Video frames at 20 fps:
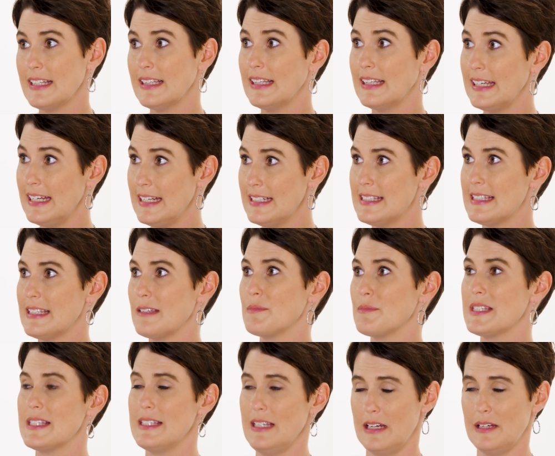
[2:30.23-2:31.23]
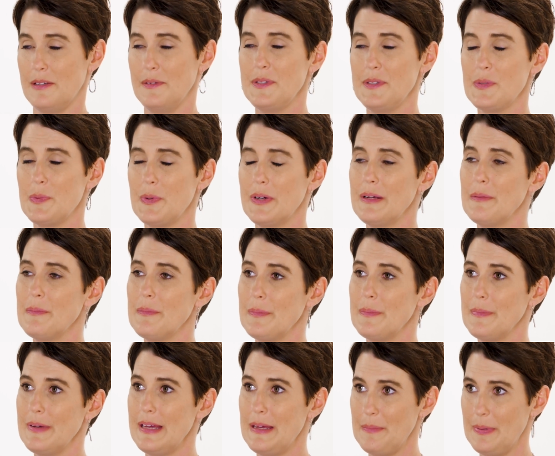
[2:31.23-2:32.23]
The leads themselves were
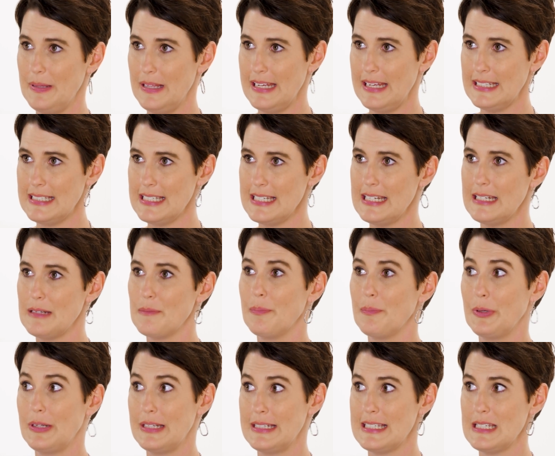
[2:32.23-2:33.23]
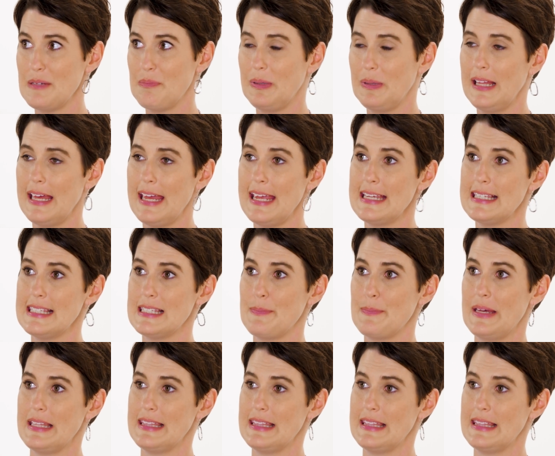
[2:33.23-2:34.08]
implanted and put into place,